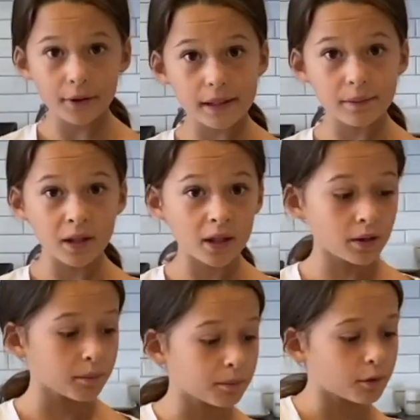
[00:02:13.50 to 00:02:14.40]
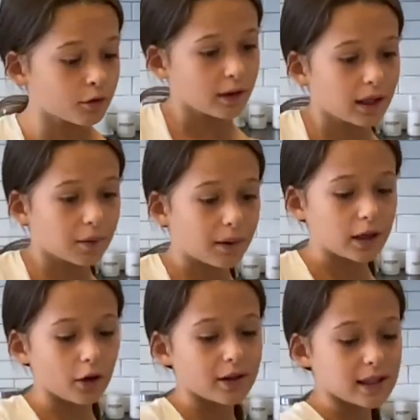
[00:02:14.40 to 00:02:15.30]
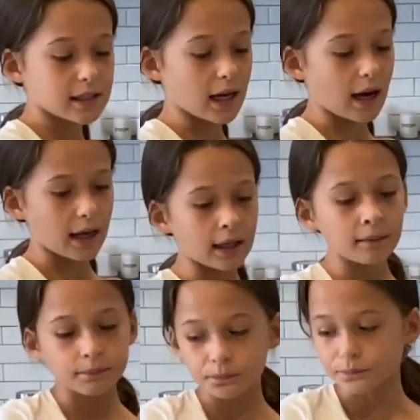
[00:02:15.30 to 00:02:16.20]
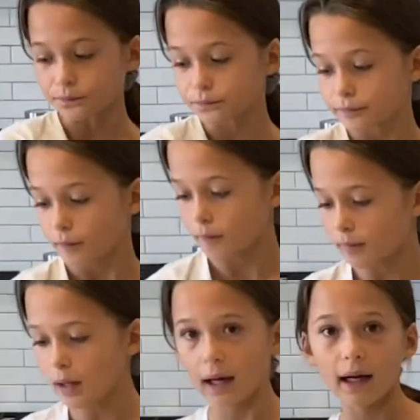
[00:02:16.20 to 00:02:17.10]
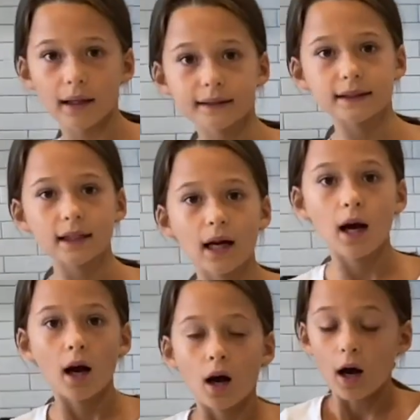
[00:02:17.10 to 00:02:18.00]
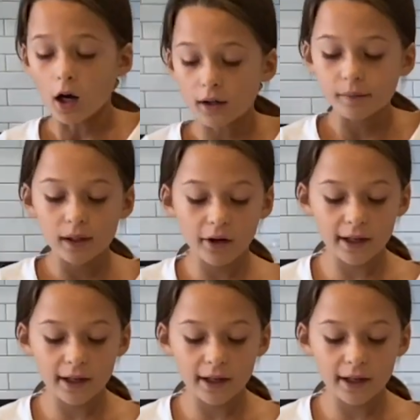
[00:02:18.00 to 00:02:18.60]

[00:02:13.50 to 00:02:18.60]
to be moving my yolks aside, and I'm going